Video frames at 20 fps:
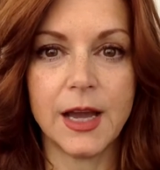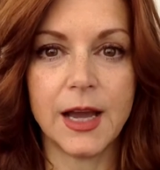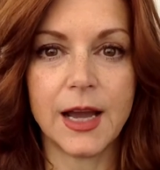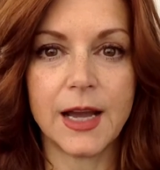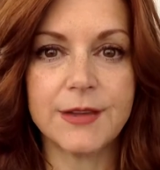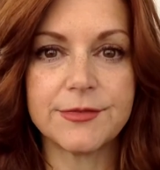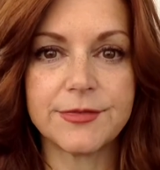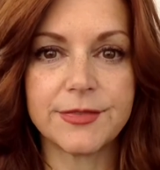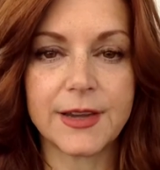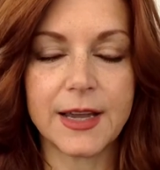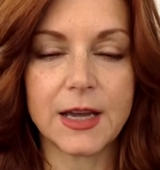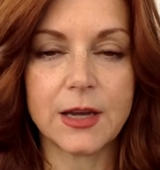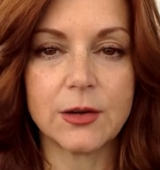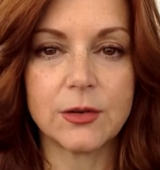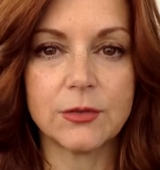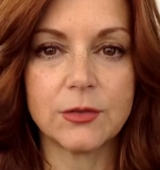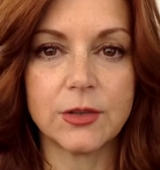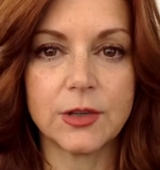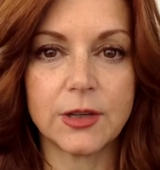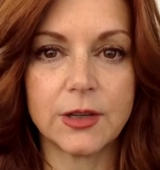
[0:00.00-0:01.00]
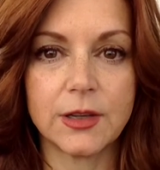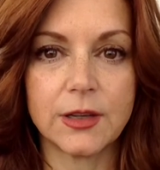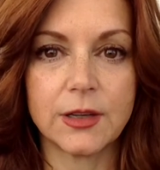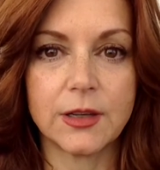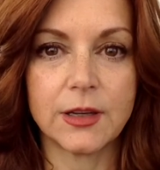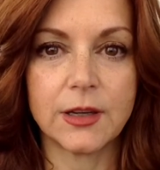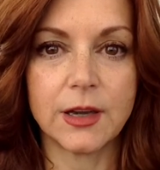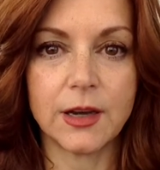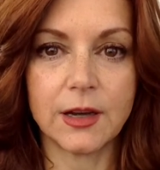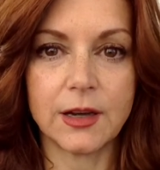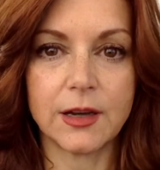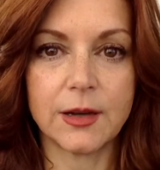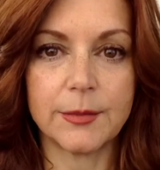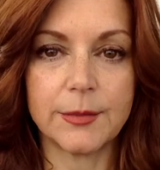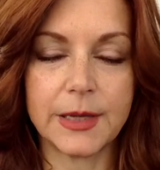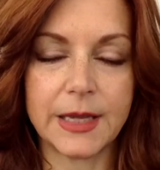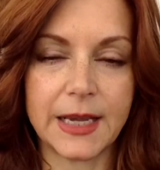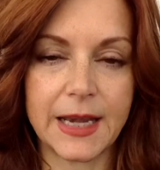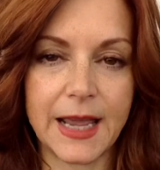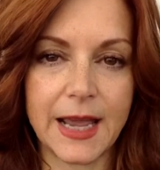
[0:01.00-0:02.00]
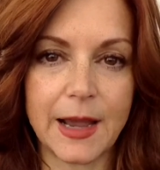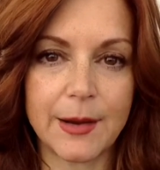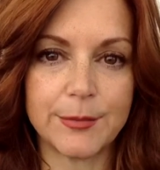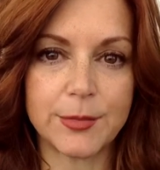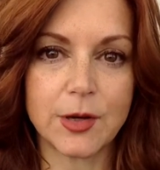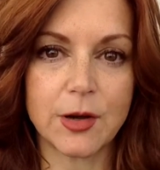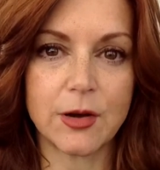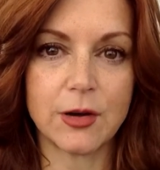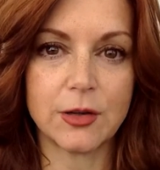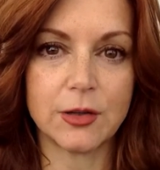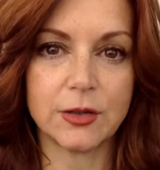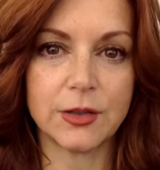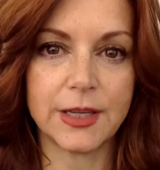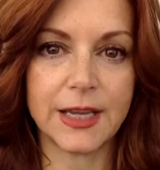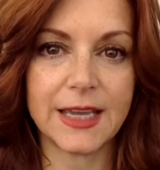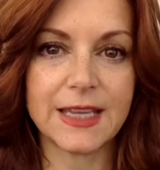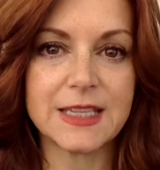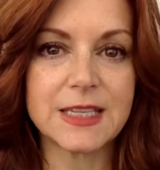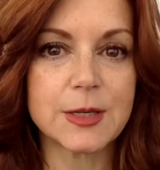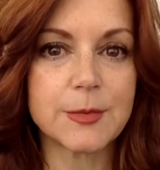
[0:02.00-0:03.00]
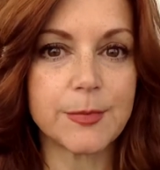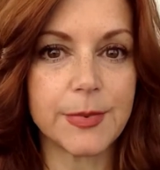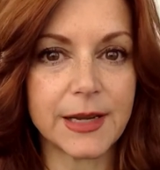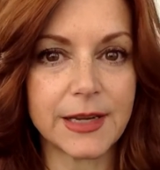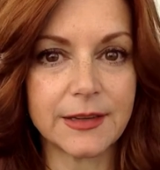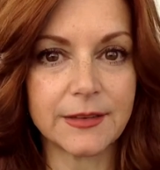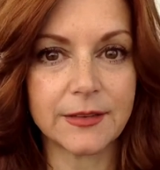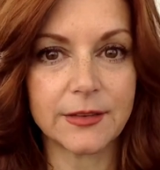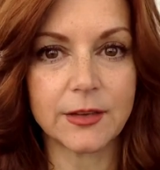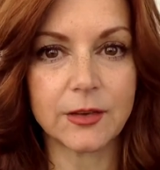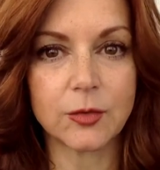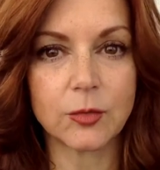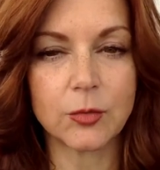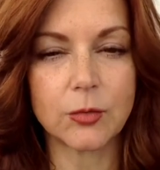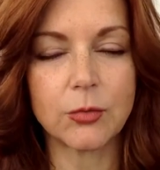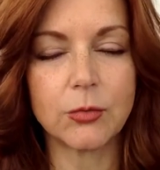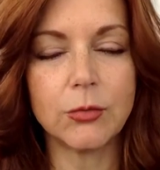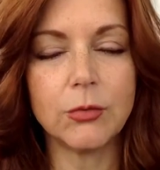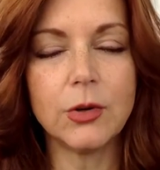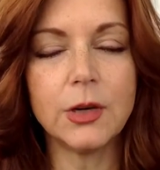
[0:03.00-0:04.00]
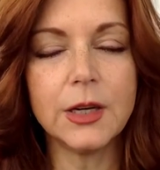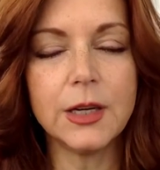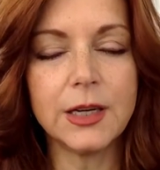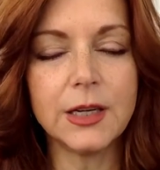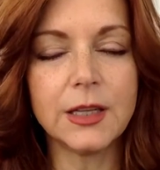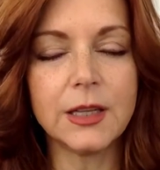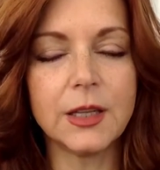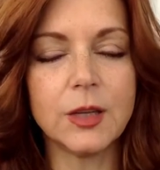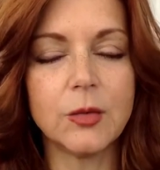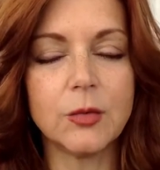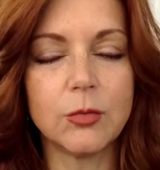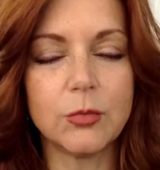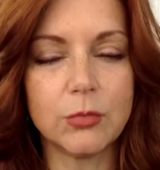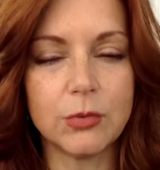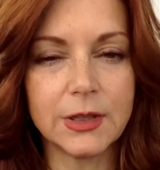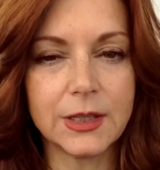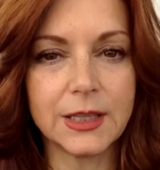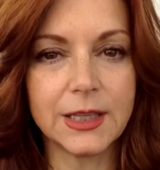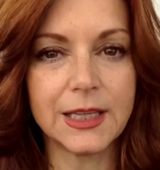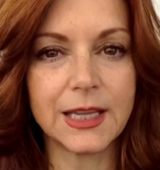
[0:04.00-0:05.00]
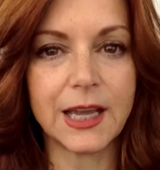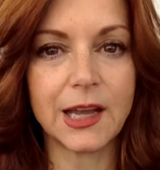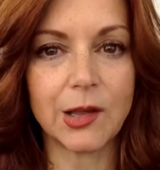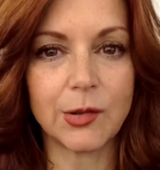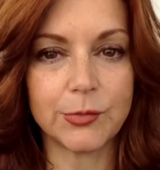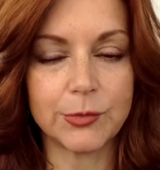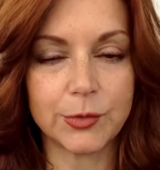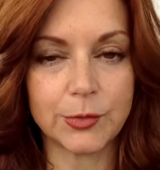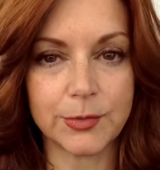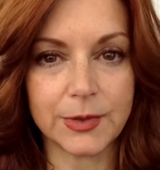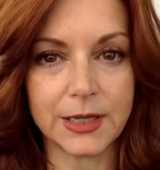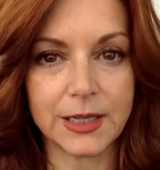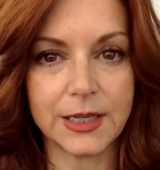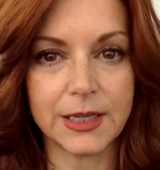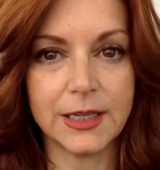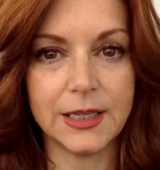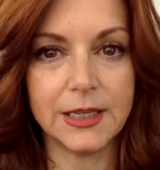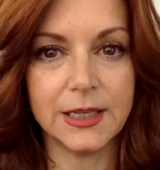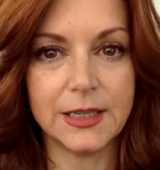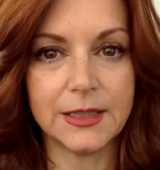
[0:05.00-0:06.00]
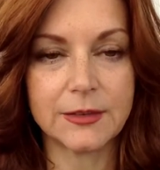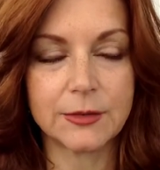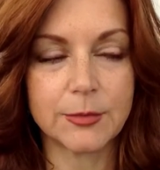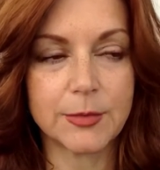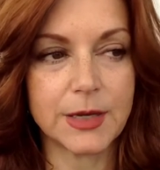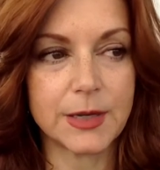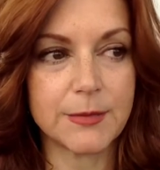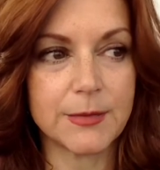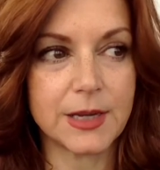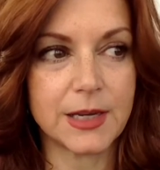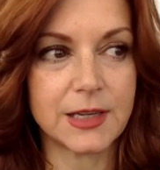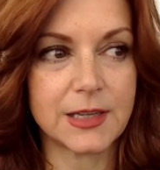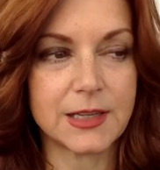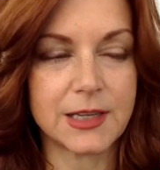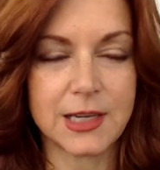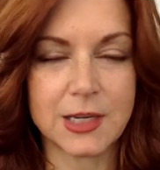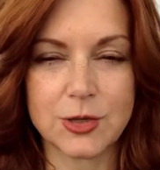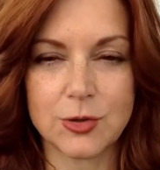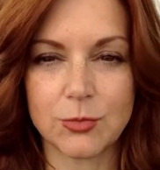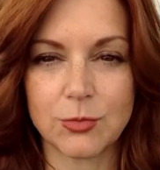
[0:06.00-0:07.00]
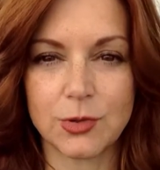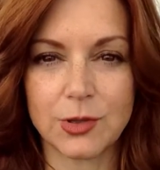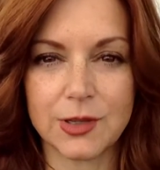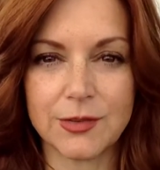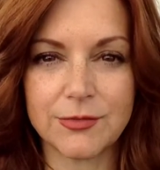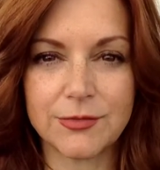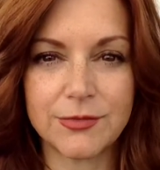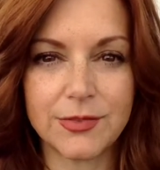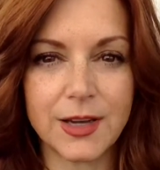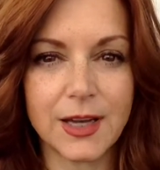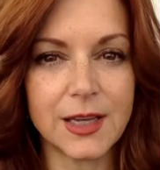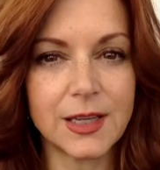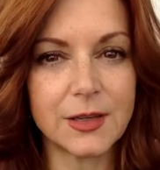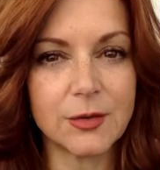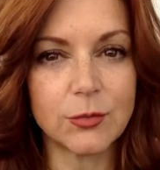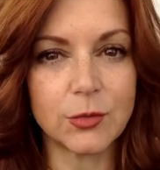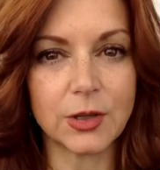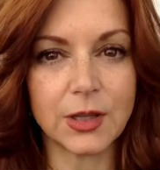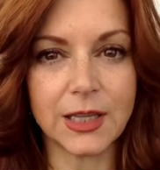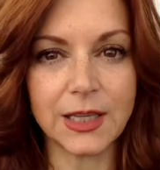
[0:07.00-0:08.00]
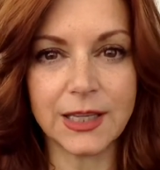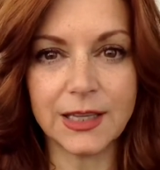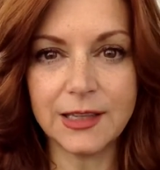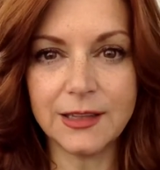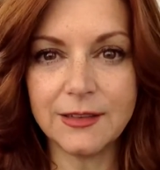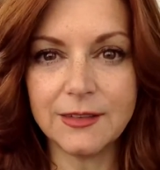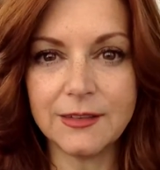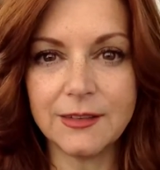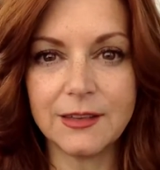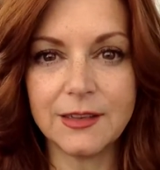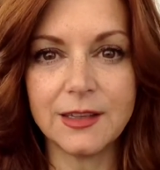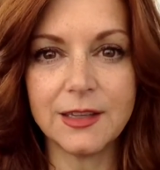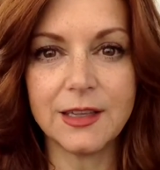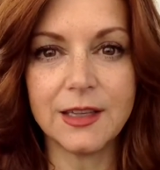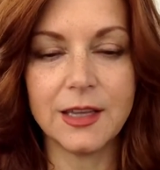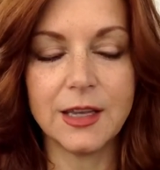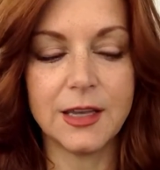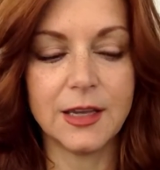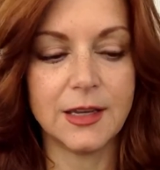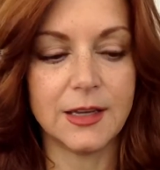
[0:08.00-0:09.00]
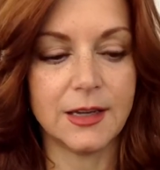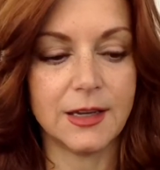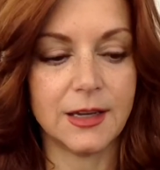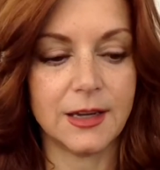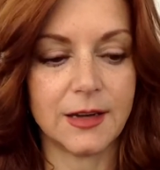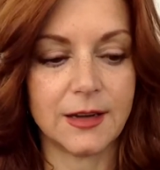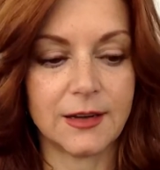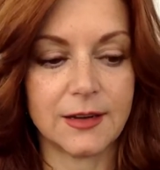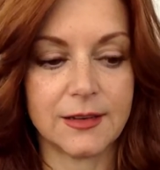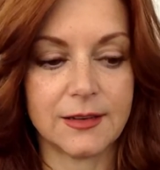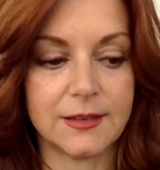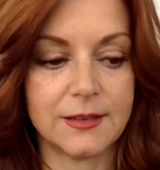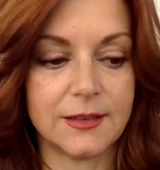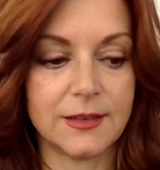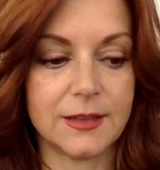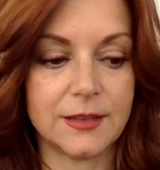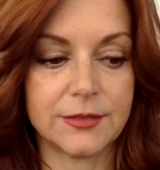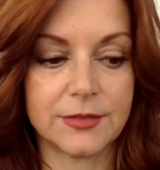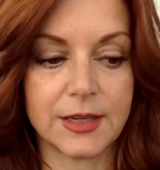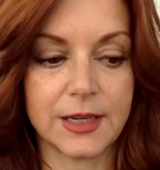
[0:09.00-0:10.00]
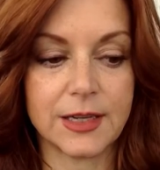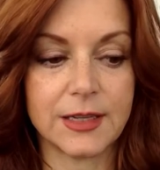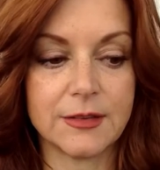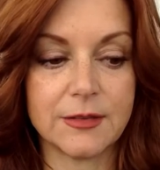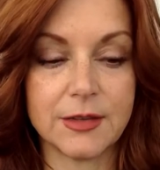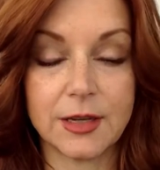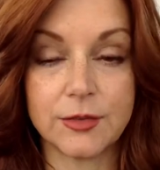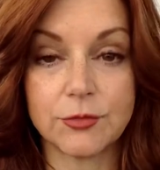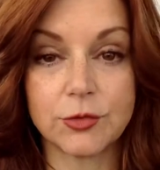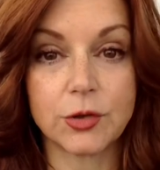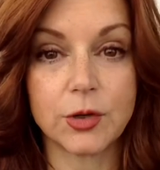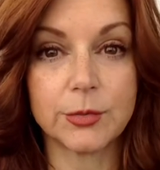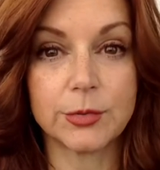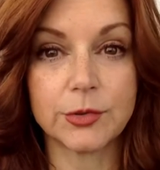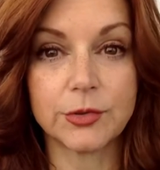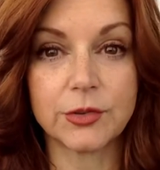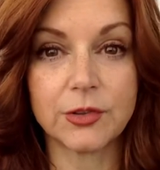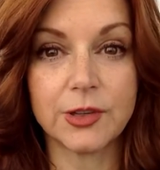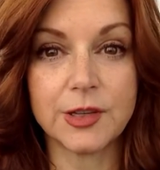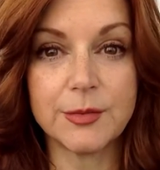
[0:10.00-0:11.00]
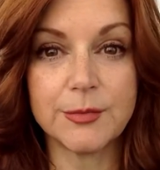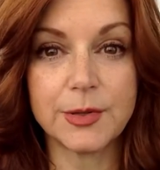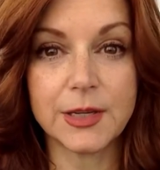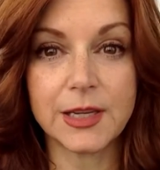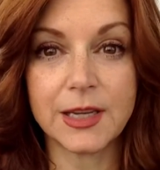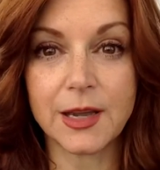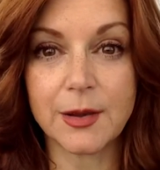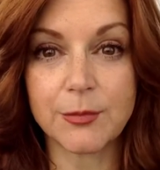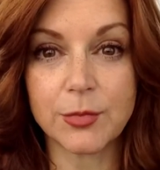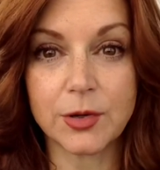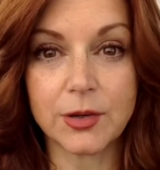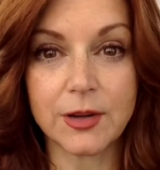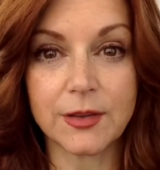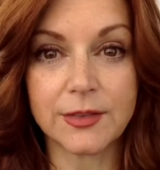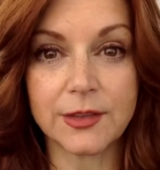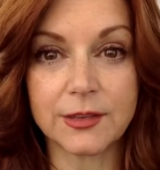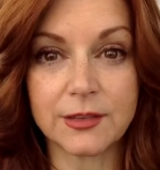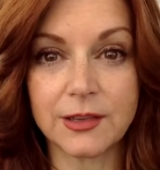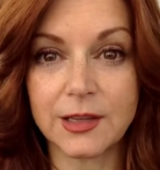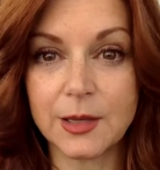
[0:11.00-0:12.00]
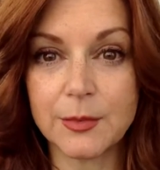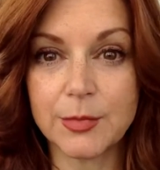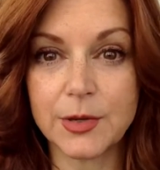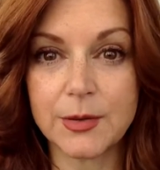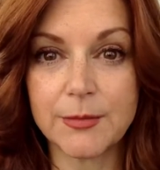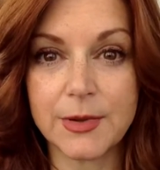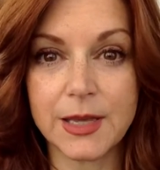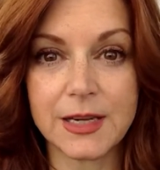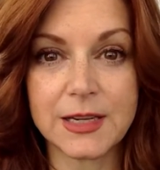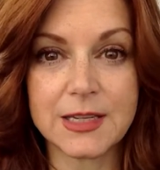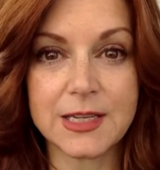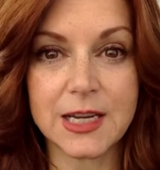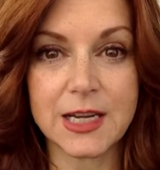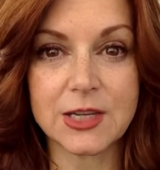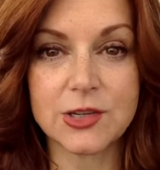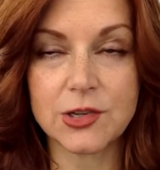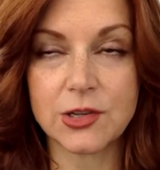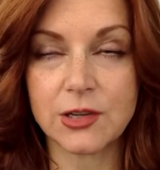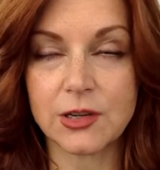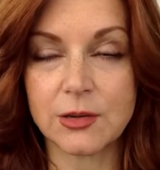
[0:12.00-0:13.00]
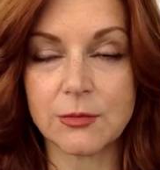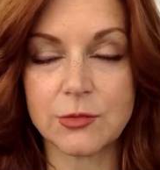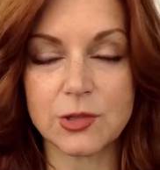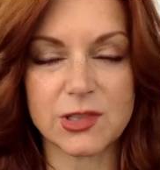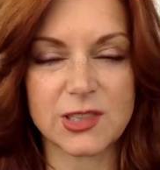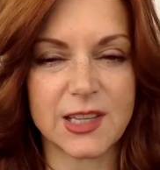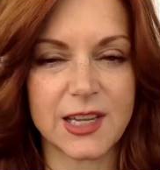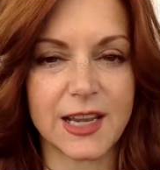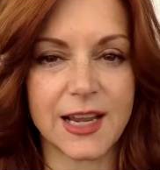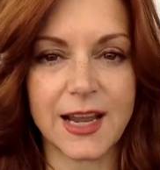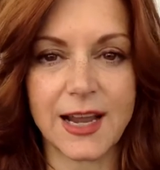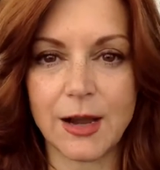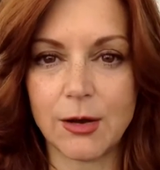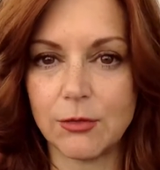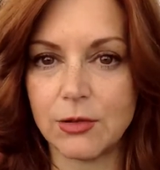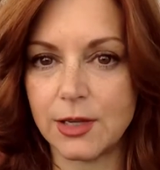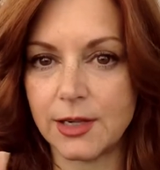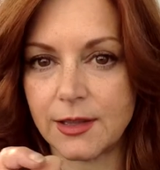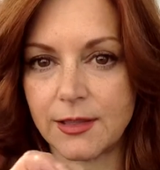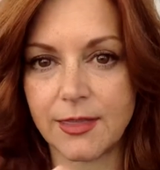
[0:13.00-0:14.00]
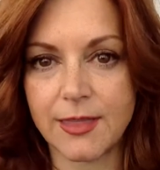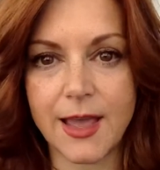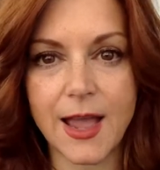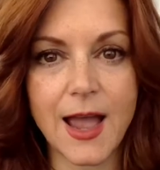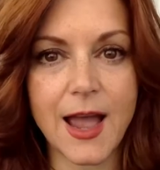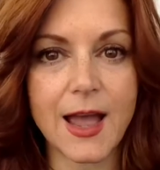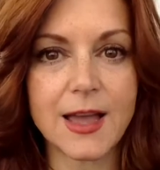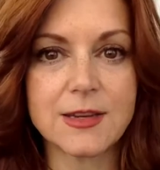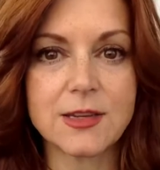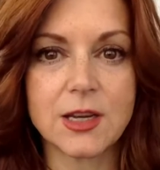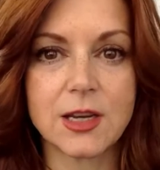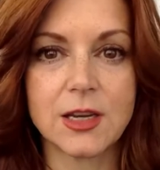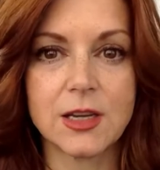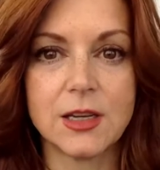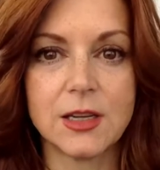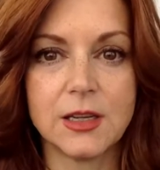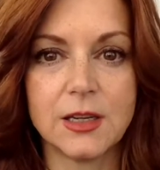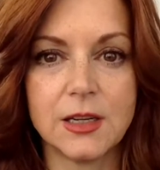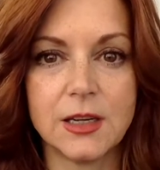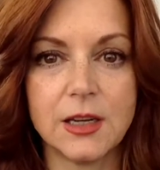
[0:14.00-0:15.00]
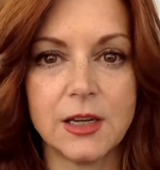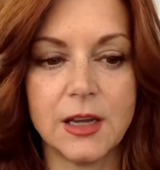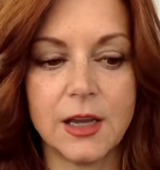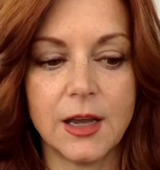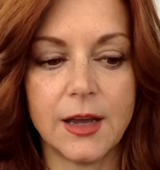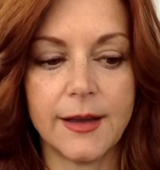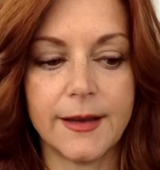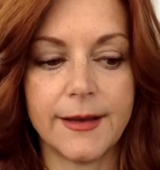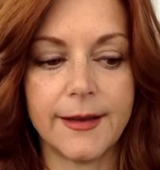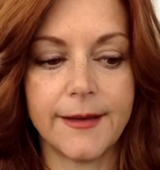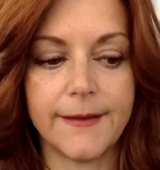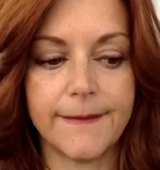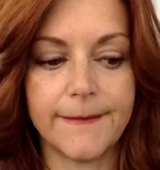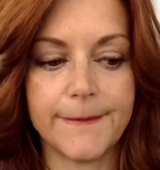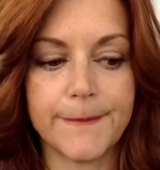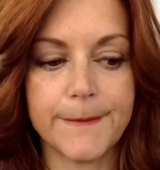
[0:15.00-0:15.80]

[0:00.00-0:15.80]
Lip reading: I found an app called Headspace. It's really, really helped me. It's made meditation really fun, really easy. If I have trouble sleeping, I put on the sleeping meditation. I'm just like out like that. Um,